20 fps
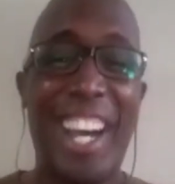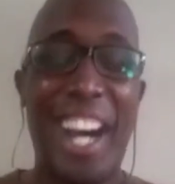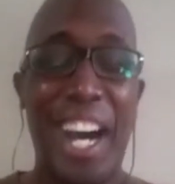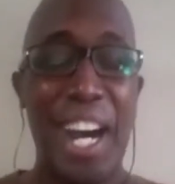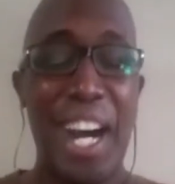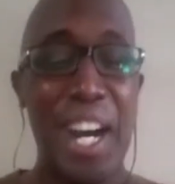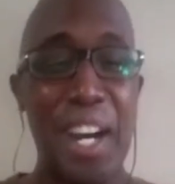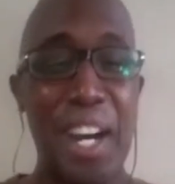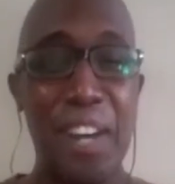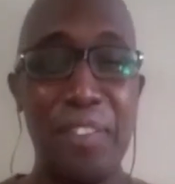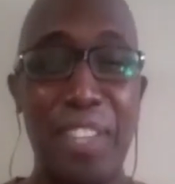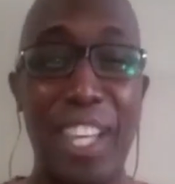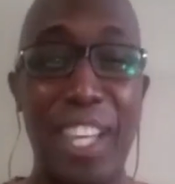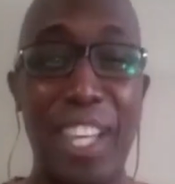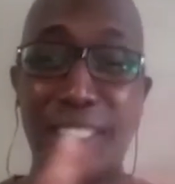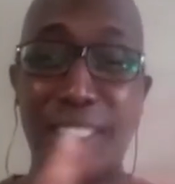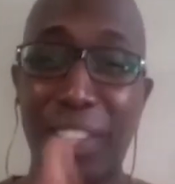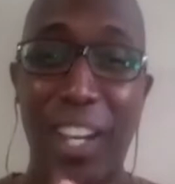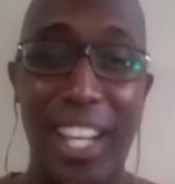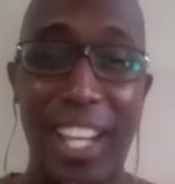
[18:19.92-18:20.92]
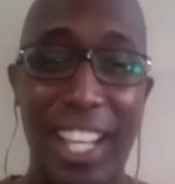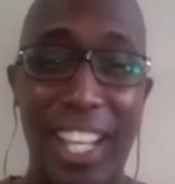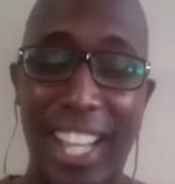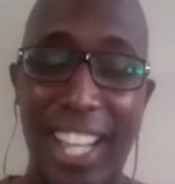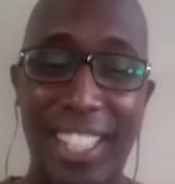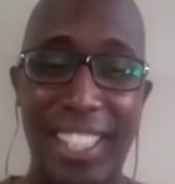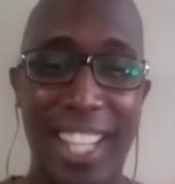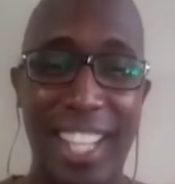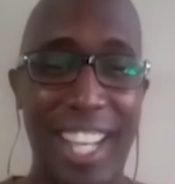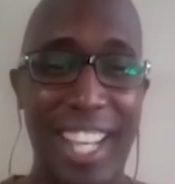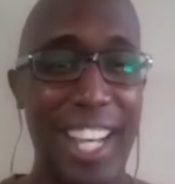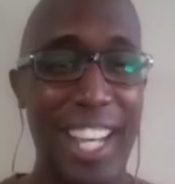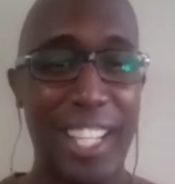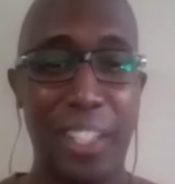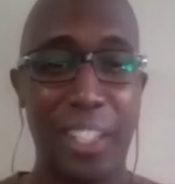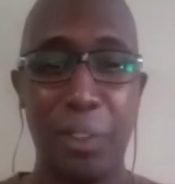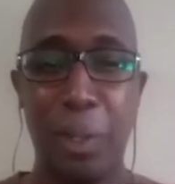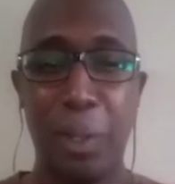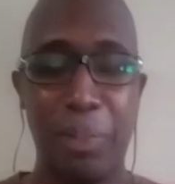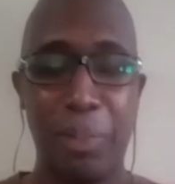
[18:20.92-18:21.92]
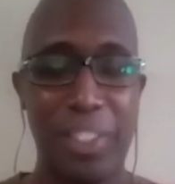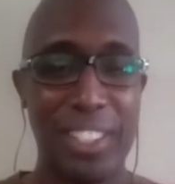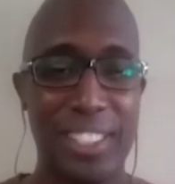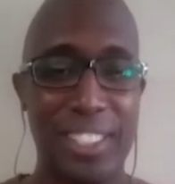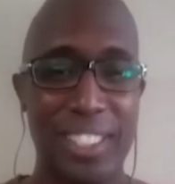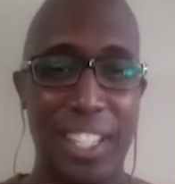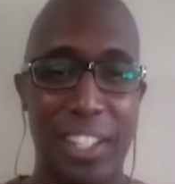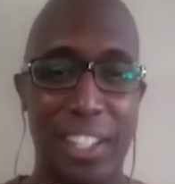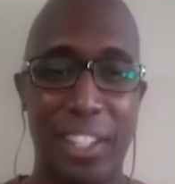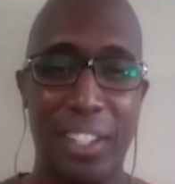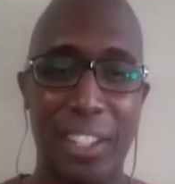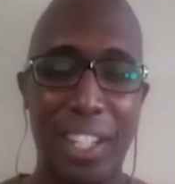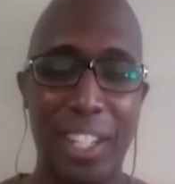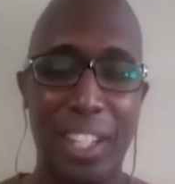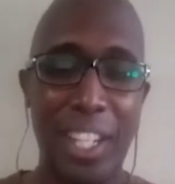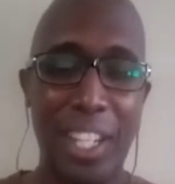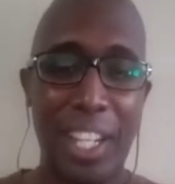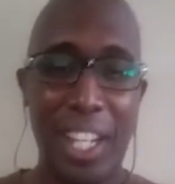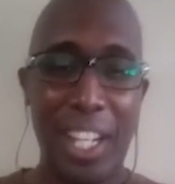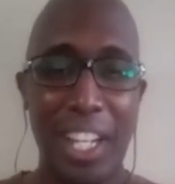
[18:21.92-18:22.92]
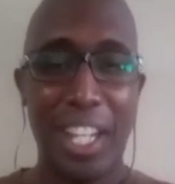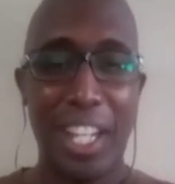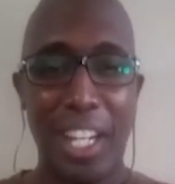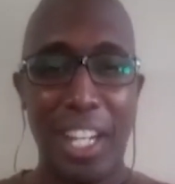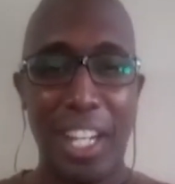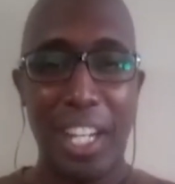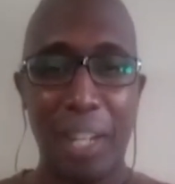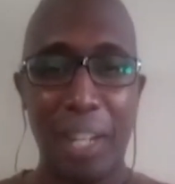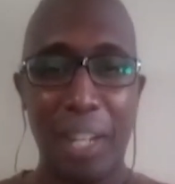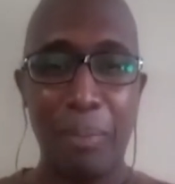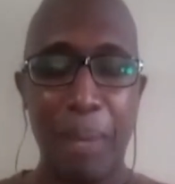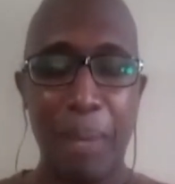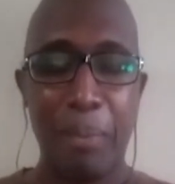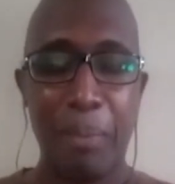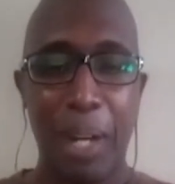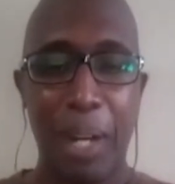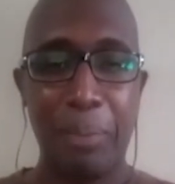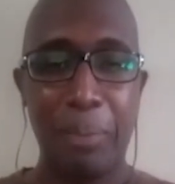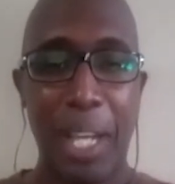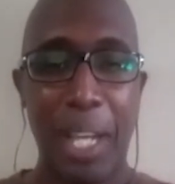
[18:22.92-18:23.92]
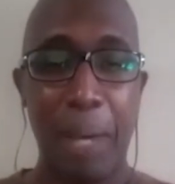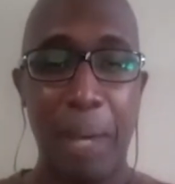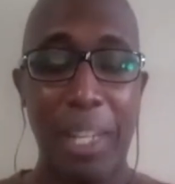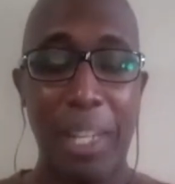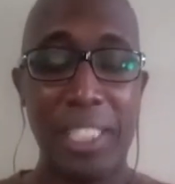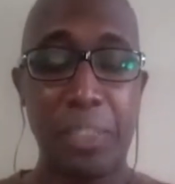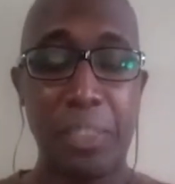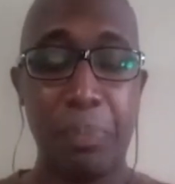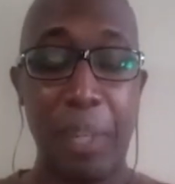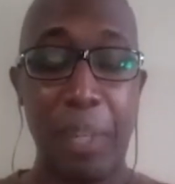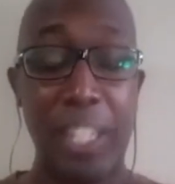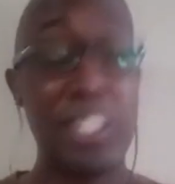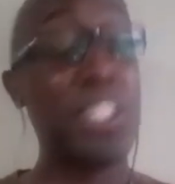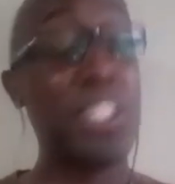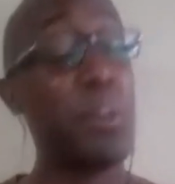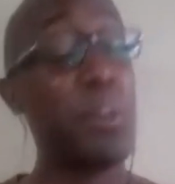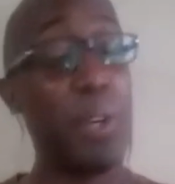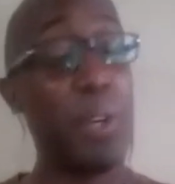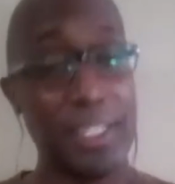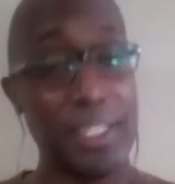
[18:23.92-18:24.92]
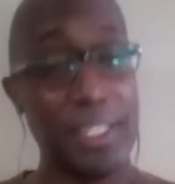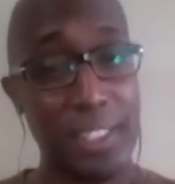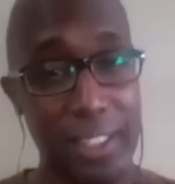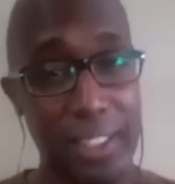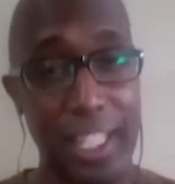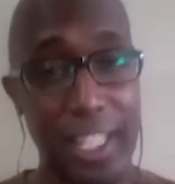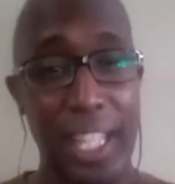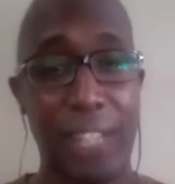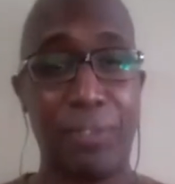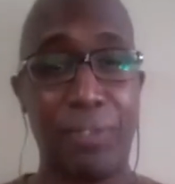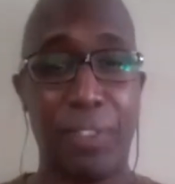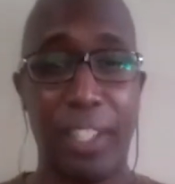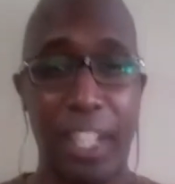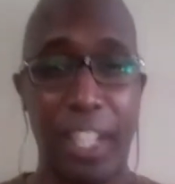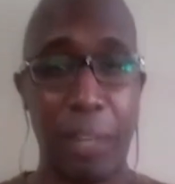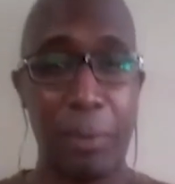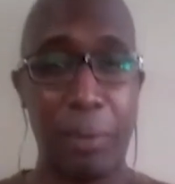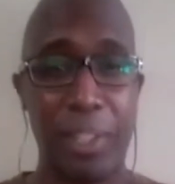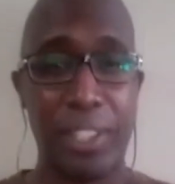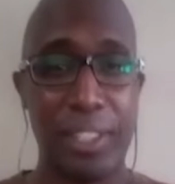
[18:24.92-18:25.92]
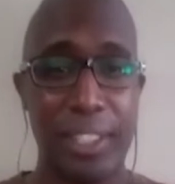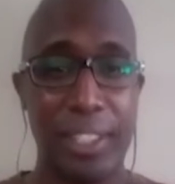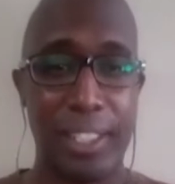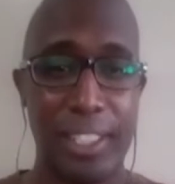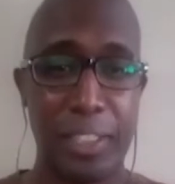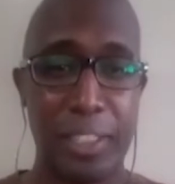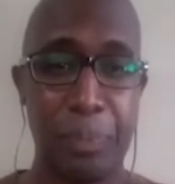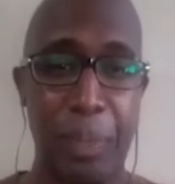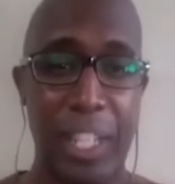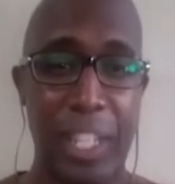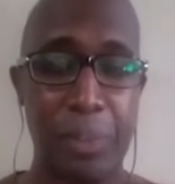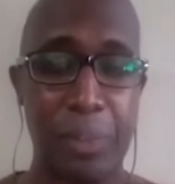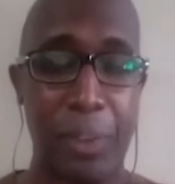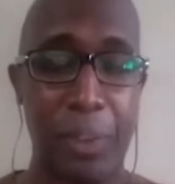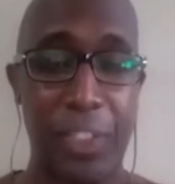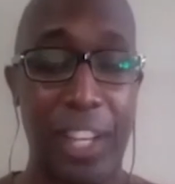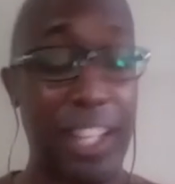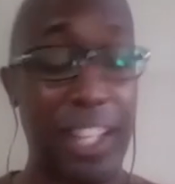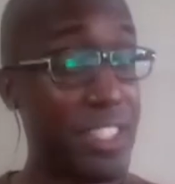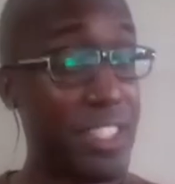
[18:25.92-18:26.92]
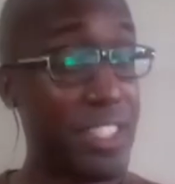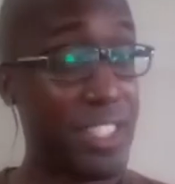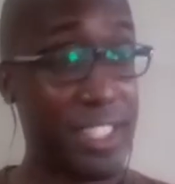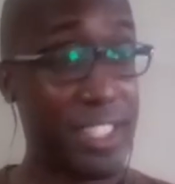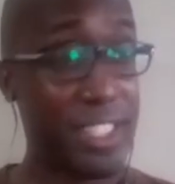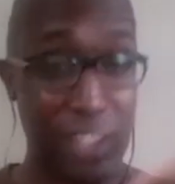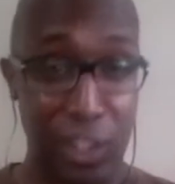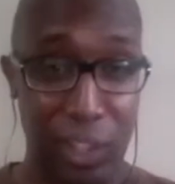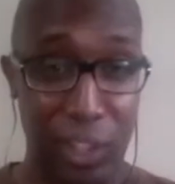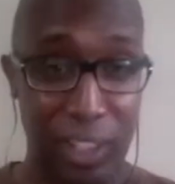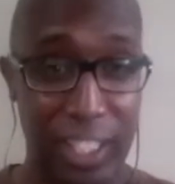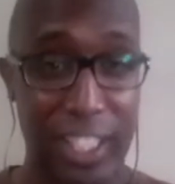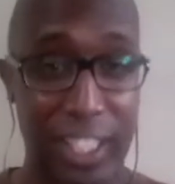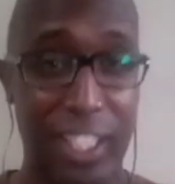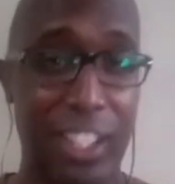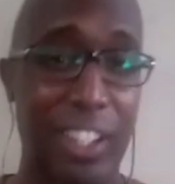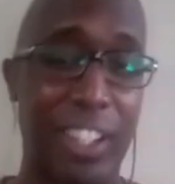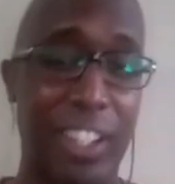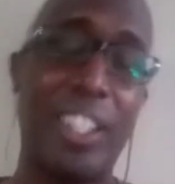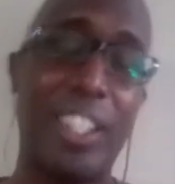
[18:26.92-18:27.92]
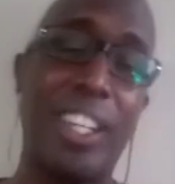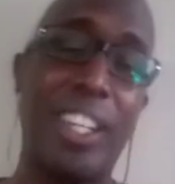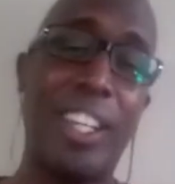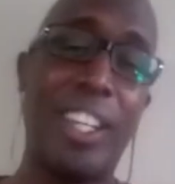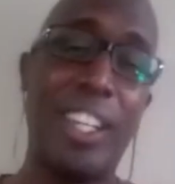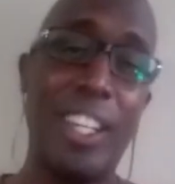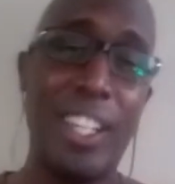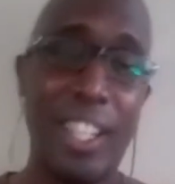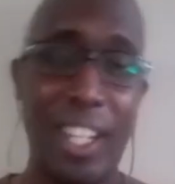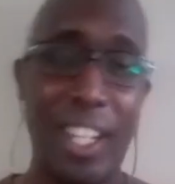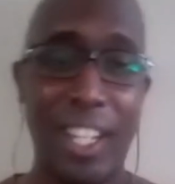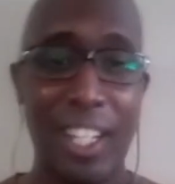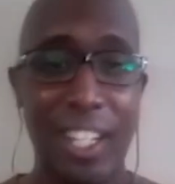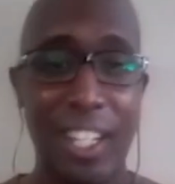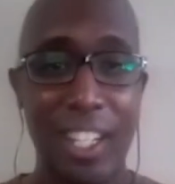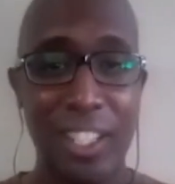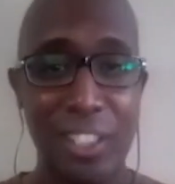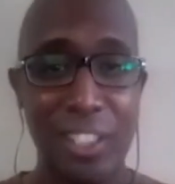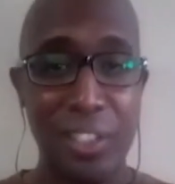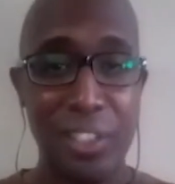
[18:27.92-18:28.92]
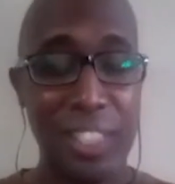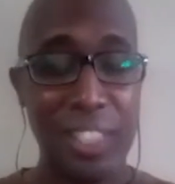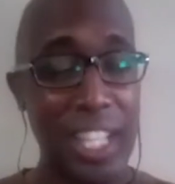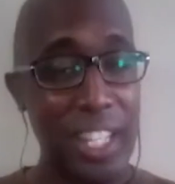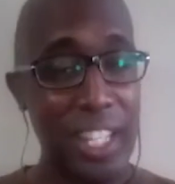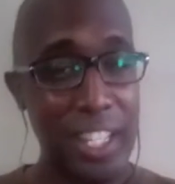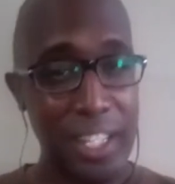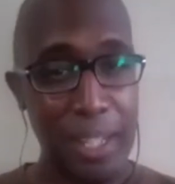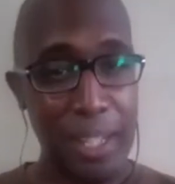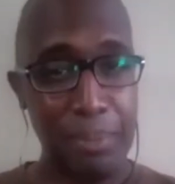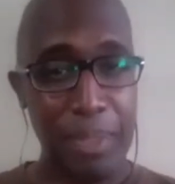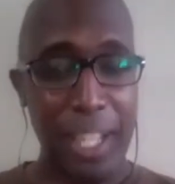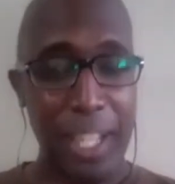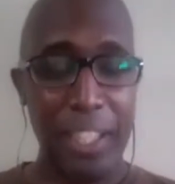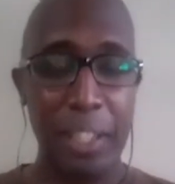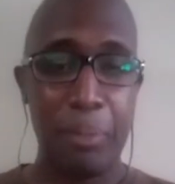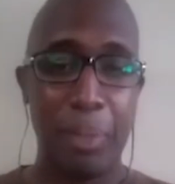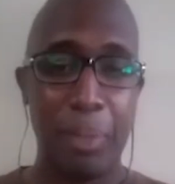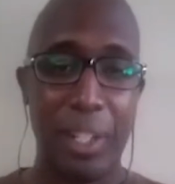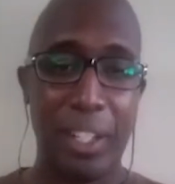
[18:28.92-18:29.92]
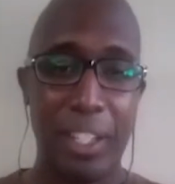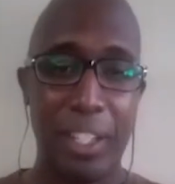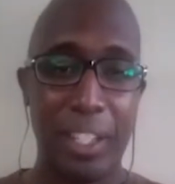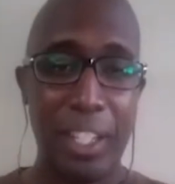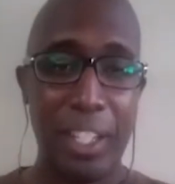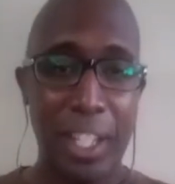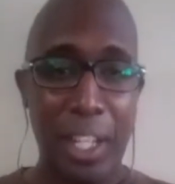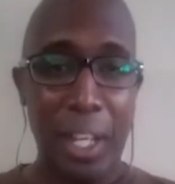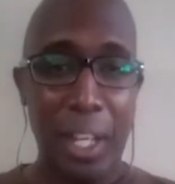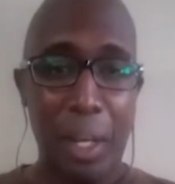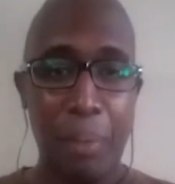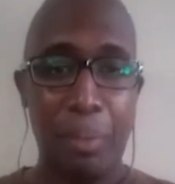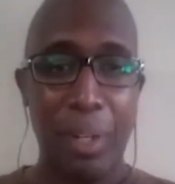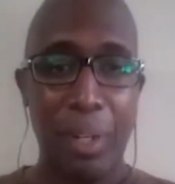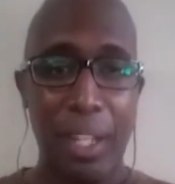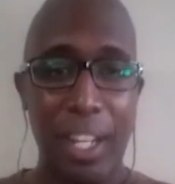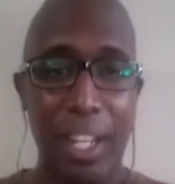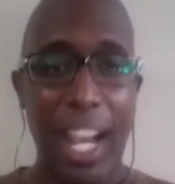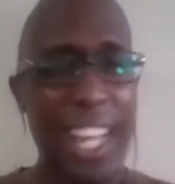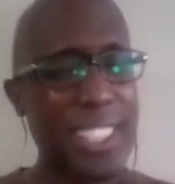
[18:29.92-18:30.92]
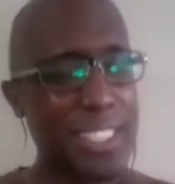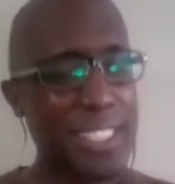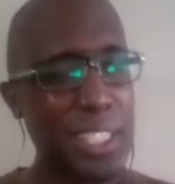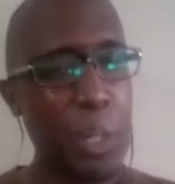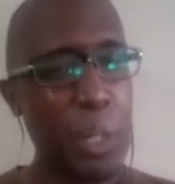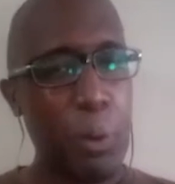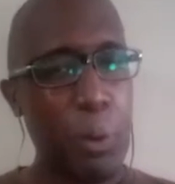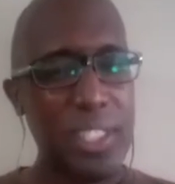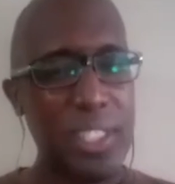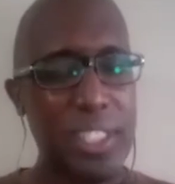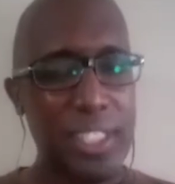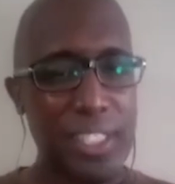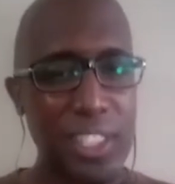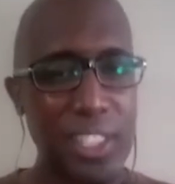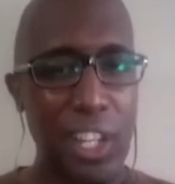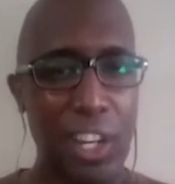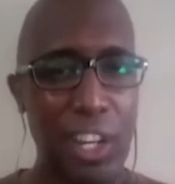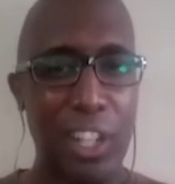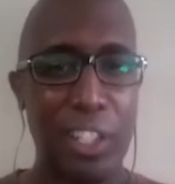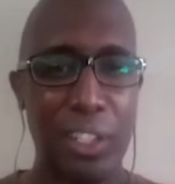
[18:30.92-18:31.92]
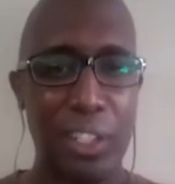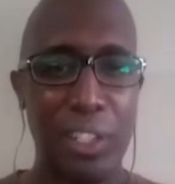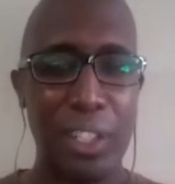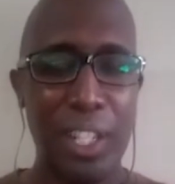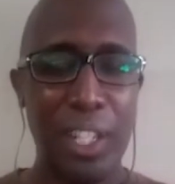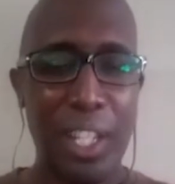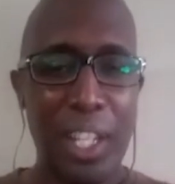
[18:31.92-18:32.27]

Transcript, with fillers: So I grew up with a stutter. My mom got my speech corrected, thankfully. I went to a speech pathologist early on. So she kind of nipped that in the bud. But I still wasn't a talker.